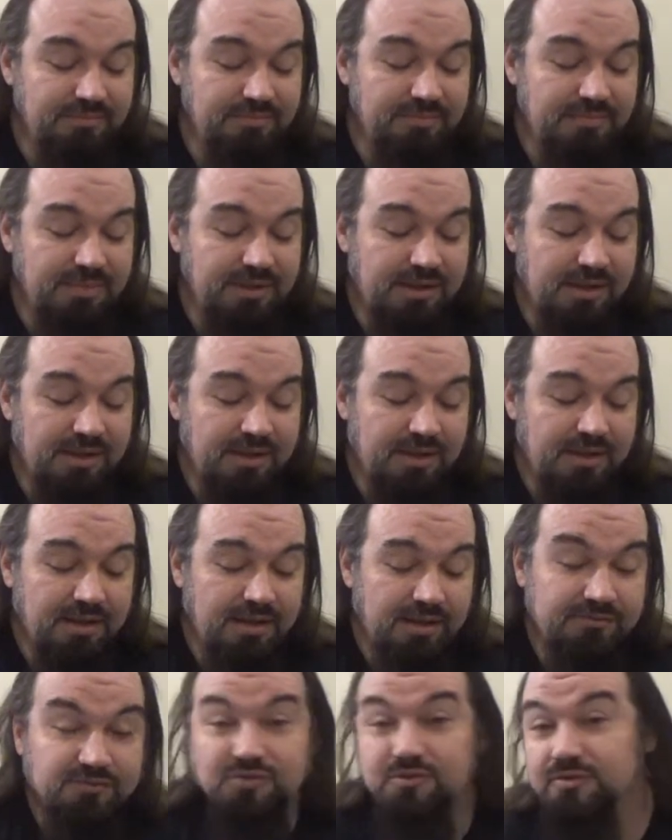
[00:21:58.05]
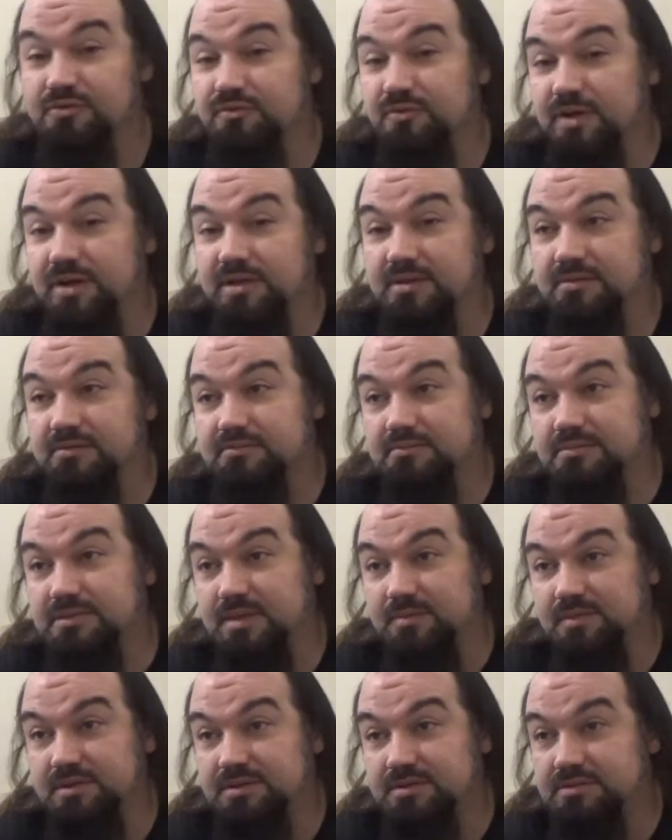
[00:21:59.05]
Of course, when
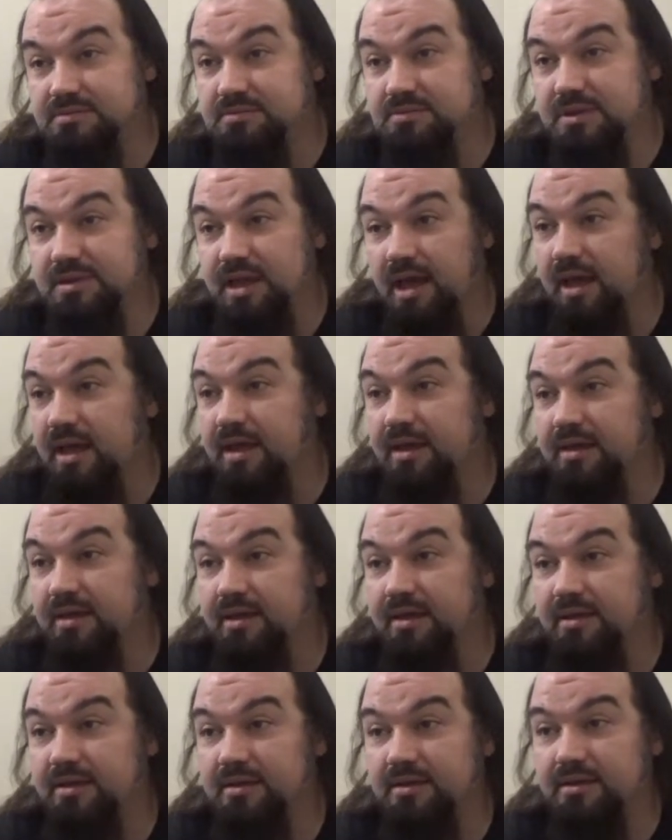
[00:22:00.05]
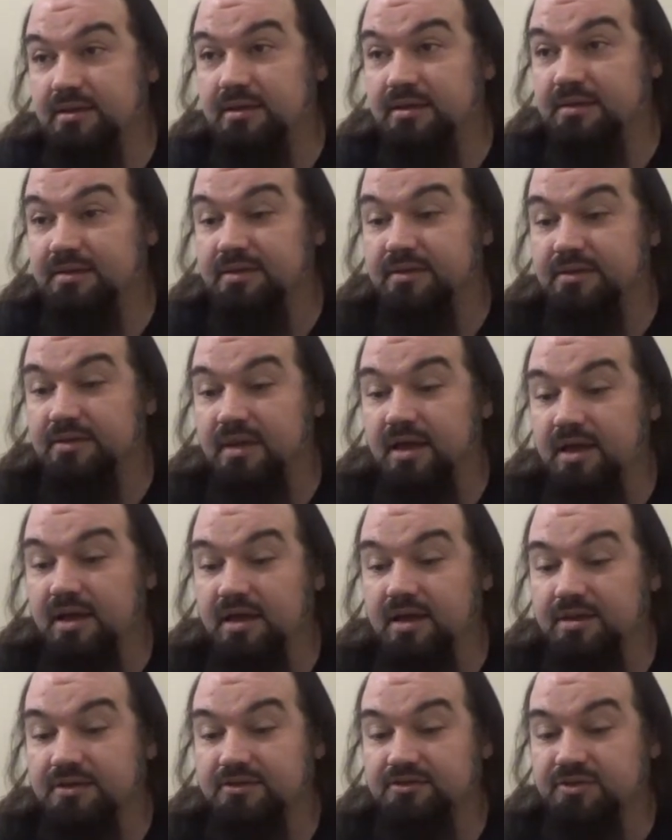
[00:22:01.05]
someone is
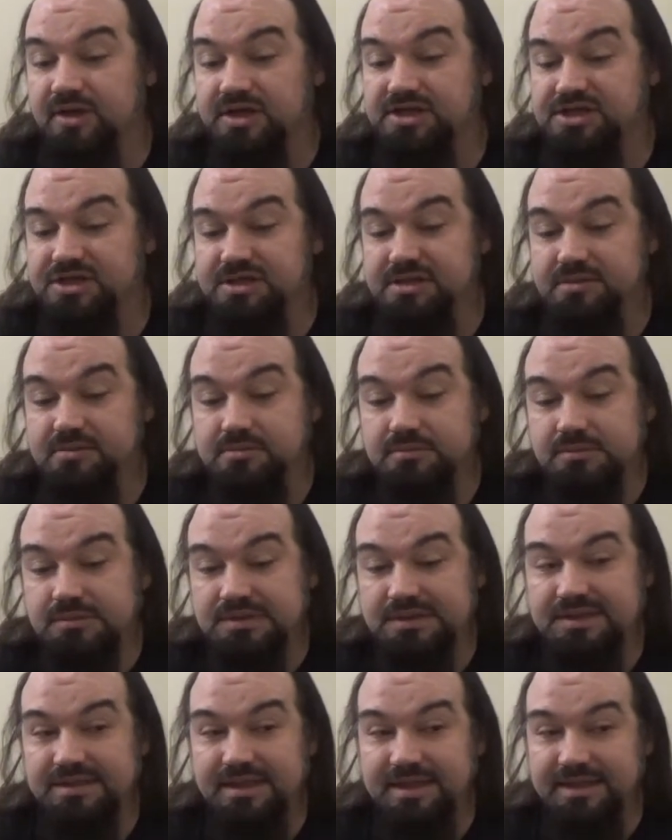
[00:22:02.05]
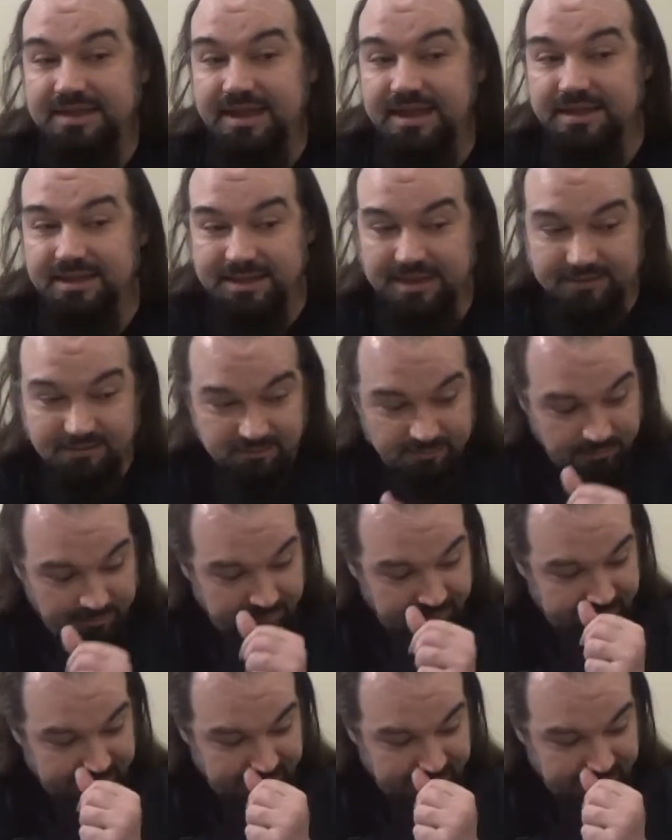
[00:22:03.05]
stretchy, well, that kind of gives them a bit of